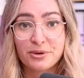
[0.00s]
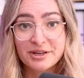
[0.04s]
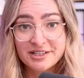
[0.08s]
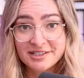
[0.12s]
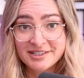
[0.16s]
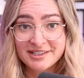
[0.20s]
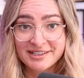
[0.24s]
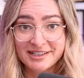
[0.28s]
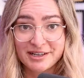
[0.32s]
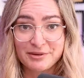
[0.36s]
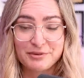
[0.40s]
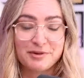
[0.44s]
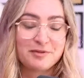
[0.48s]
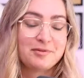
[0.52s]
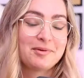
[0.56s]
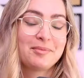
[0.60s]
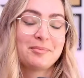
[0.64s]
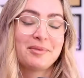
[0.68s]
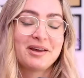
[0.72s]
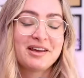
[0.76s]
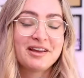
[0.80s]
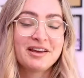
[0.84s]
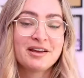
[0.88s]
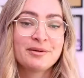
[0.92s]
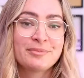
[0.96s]
Now, recently, we've
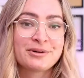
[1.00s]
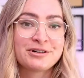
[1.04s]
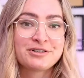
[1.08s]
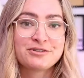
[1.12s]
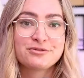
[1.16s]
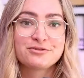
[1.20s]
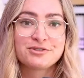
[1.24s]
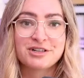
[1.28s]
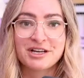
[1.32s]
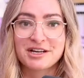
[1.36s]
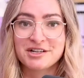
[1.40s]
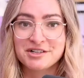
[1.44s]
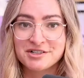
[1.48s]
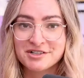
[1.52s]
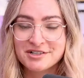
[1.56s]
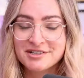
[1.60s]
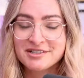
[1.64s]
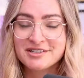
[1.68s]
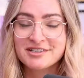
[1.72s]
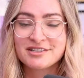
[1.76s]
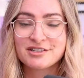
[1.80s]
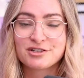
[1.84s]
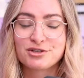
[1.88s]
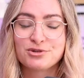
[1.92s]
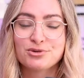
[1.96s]
been making a bunch of
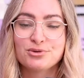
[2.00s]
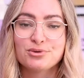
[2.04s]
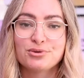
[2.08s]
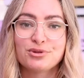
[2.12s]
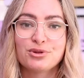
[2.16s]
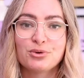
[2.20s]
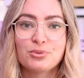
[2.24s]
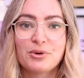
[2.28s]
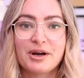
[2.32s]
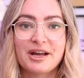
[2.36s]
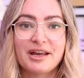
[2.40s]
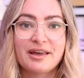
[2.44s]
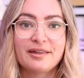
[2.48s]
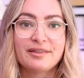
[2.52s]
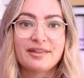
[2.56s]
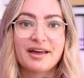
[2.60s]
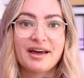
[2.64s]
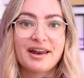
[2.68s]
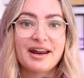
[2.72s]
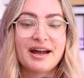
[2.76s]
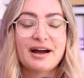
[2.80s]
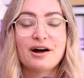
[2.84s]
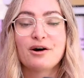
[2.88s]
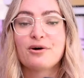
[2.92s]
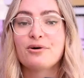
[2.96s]
changes to the way
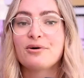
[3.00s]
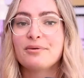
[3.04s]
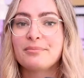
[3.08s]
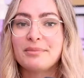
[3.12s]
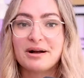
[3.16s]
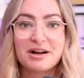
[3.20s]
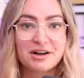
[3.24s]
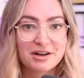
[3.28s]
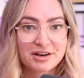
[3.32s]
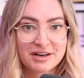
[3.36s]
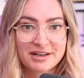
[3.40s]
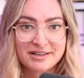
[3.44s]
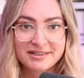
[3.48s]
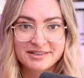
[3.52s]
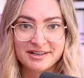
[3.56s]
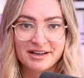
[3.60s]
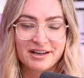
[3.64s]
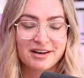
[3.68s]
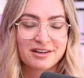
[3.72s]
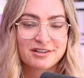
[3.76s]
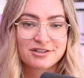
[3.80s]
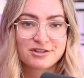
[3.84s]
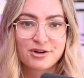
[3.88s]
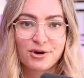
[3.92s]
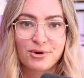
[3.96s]
that our marketing
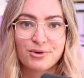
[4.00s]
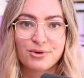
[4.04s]
site is